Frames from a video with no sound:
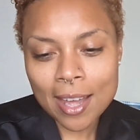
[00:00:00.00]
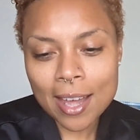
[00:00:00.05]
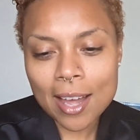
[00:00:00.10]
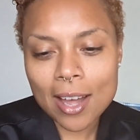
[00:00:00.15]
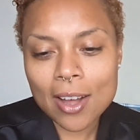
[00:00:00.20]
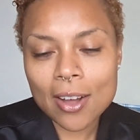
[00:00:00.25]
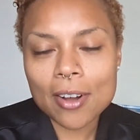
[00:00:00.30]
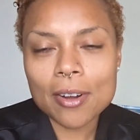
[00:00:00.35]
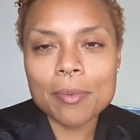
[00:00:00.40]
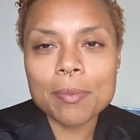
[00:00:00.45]
I
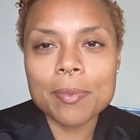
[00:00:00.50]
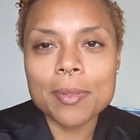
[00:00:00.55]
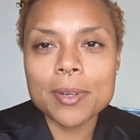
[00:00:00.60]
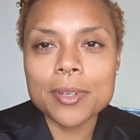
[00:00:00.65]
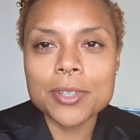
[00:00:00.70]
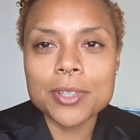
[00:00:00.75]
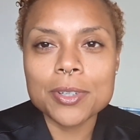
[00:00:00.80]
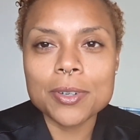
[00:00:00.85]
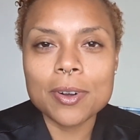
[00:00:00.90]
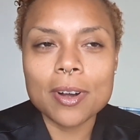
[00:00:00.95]
hope
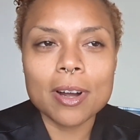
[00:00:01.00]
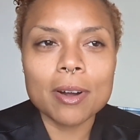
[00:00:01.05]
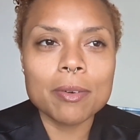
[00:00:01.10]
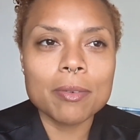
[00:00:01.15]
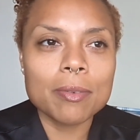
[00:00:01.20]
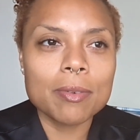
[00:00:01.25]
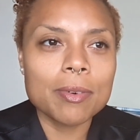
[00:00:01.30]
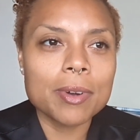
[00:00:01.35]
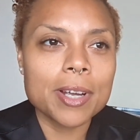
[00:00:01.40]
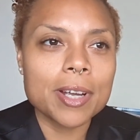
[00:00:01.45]
that you are
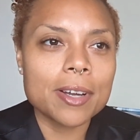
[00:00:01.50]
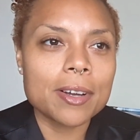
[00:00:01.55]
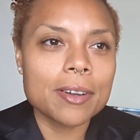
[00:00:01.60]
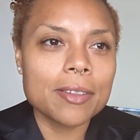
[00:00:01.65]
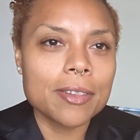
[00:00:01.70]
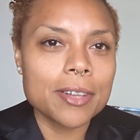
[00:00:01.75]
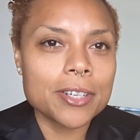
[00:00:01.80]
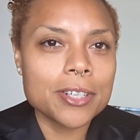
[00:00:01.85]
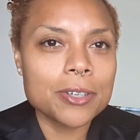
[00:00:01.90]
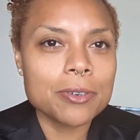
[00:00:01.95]
well,
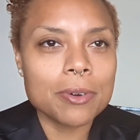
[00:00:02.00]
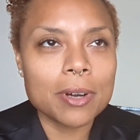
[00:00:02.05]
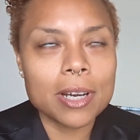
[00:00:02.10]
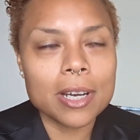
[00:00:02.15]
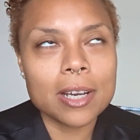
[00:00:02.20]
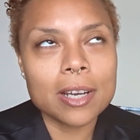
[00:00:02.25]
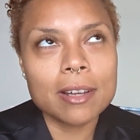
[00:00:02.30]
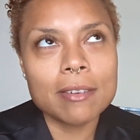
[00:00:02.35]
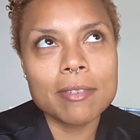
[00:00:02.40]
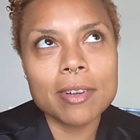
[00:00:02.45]
that you are
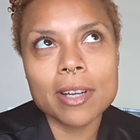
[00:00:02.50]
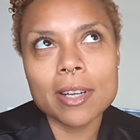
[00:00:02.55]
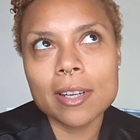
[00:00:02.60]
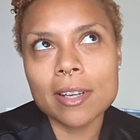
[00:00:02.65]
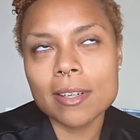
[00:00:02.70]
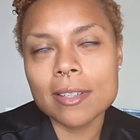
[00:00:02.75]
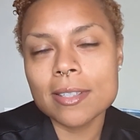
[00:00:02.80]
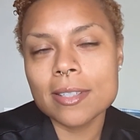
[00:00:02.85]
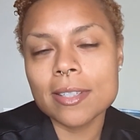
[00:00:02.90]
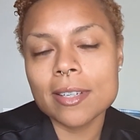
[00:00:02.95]
loving
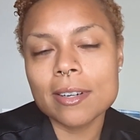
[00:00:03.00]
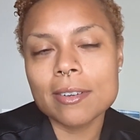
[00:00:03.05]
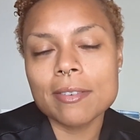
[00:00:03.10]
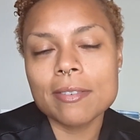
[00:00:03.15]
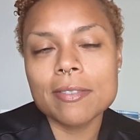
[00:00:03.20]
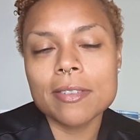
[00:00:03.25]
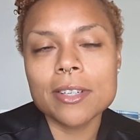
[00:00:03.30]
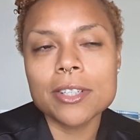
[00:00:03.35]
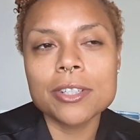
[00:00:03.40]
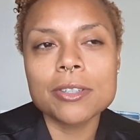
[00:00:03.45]

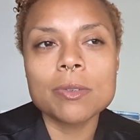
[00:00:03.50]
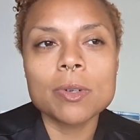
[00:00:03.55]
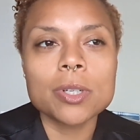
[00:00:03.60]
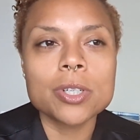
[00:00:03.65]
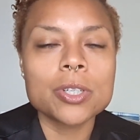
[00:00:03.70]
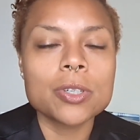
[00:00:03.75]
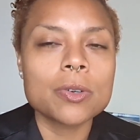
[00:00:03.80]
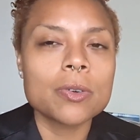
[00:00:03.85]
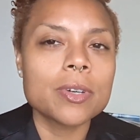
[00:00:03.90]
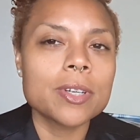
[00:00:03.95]
yourself, that you are
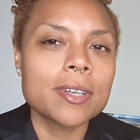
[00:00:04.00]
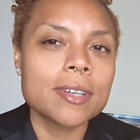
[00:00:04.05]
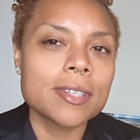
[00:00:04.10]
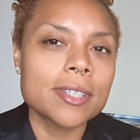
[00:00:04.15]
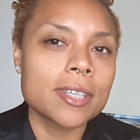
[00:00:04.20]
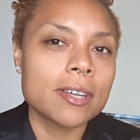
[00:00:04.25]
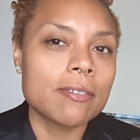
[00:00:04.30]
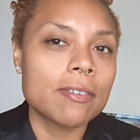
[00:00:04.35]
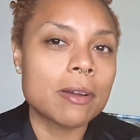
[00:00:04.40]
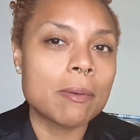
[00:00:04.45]
showing
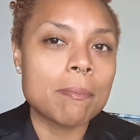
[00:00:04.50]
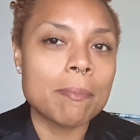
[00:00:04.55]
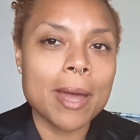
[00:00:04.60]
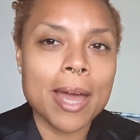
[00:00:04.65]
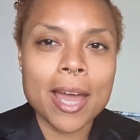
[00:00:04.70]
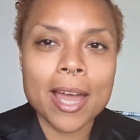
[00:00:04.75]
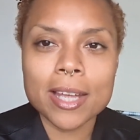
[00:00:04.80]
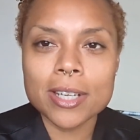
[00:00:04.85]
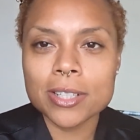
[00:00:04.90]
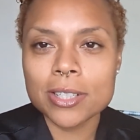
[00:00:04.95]
yourself
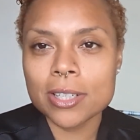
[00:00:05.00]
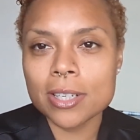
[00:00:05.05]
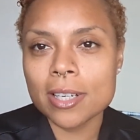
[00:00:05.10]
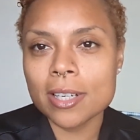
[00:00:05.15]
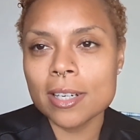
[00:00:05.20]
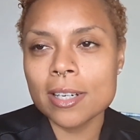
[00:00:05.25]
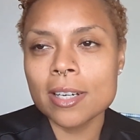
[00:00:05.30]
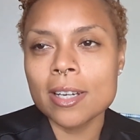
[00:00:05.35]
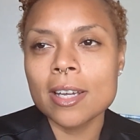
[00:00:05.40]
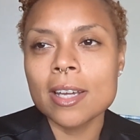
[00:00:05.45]

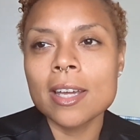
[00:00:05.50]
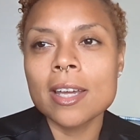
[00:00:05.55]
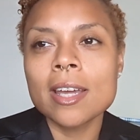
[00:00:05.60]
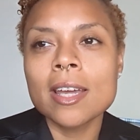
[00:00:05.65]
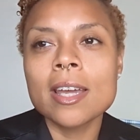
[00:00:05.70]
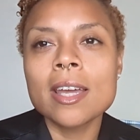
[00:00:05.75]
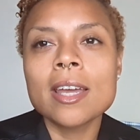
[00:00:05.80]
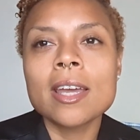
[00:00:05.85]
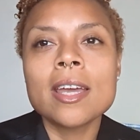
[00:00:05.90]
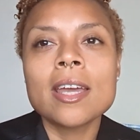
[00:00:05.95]
compassion
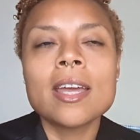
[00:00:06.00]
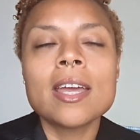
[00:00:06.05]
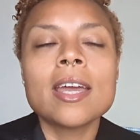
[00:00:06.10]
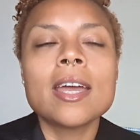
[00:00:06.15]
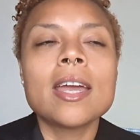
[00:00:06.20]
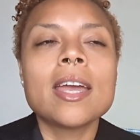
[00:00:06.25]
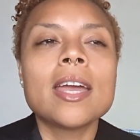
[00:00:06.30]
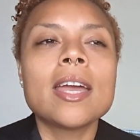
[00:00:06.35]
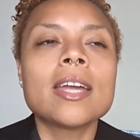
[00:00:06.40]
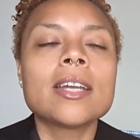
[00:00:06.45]

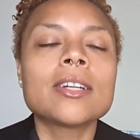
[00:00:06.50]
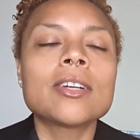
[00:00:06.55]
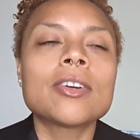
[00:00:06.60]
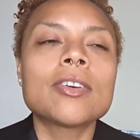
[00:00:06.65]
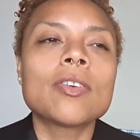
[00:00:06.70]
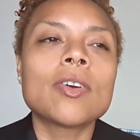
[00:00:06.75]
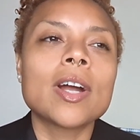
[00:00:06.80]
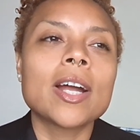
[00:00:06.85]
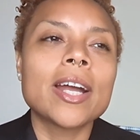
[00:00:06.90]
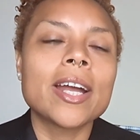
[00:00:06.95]
and
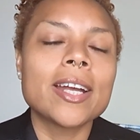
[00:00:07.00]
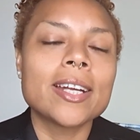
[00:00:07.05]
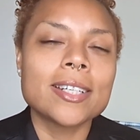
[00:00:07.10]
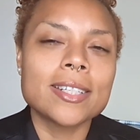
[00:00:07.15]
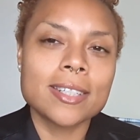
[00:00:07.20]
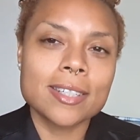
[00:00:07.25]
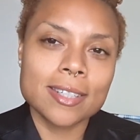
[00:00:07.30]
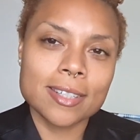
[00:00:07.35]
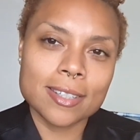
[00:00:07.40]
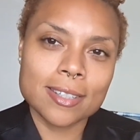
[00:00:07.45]

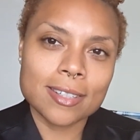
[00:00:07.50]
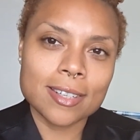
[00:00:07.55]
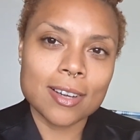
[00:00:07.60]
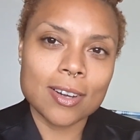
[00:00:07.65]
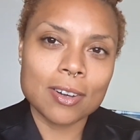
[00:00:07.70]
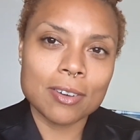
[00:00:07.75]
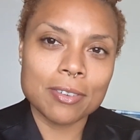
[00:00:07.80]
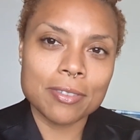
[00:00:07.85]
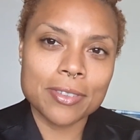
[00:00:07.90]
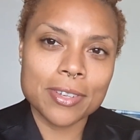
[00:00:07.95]
grace
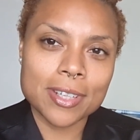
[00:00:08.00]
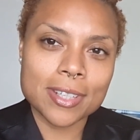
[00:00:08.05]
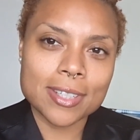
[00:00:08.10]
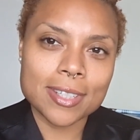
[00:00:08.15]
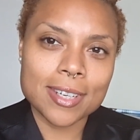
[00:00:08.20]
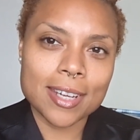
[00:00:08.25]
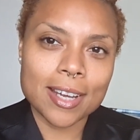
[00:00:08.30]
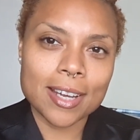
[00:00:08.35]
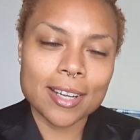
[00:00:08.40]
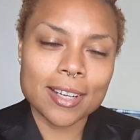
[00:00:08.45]
on this
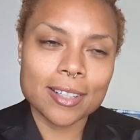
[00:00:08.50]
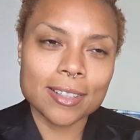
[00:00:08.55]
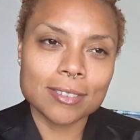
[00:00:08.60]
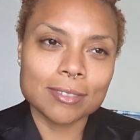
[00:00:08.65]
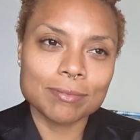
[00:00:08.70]
day.